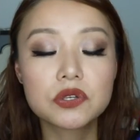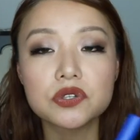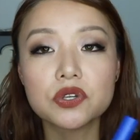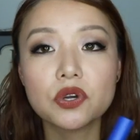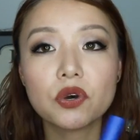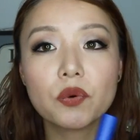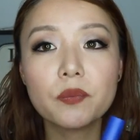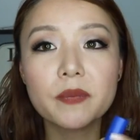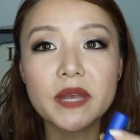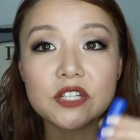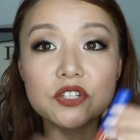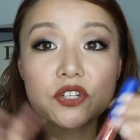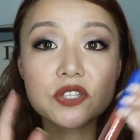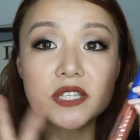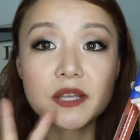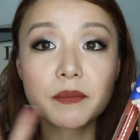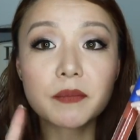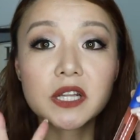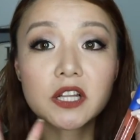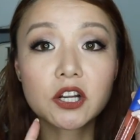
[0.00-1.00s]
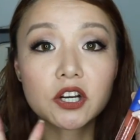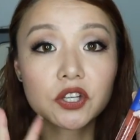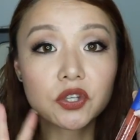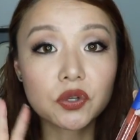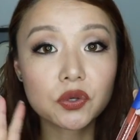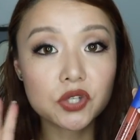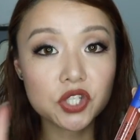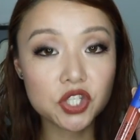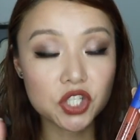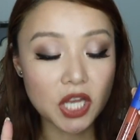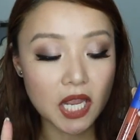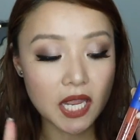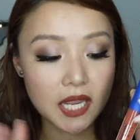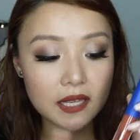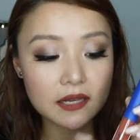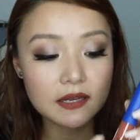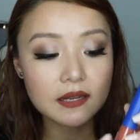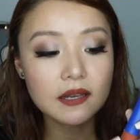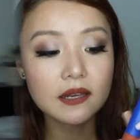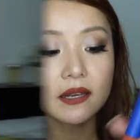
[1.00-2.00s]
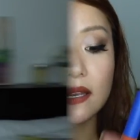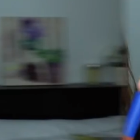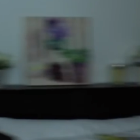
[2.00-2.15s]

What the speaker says: So, medyo similar yung shade.